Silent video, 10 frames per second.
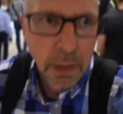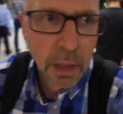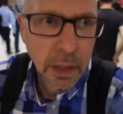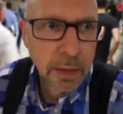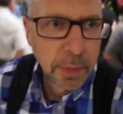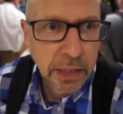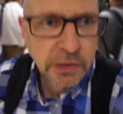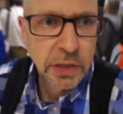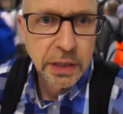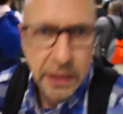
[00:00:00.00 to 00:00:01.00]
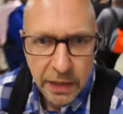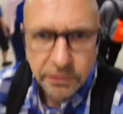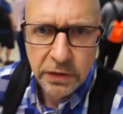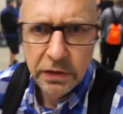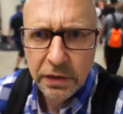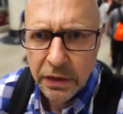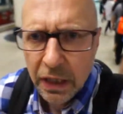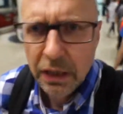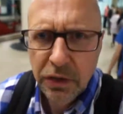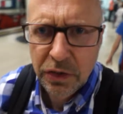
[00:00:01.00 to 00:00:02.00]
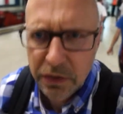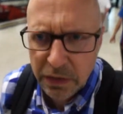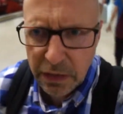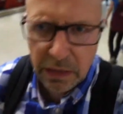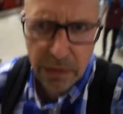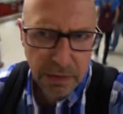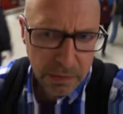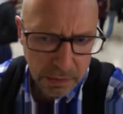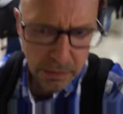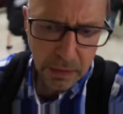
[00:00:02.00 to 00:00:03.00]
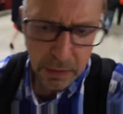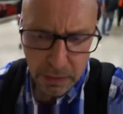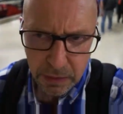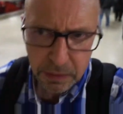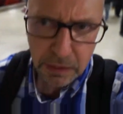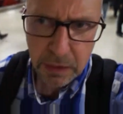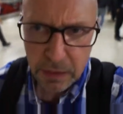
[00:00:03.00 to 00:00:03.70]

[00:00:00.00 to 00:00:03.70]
I am actually having to get a train that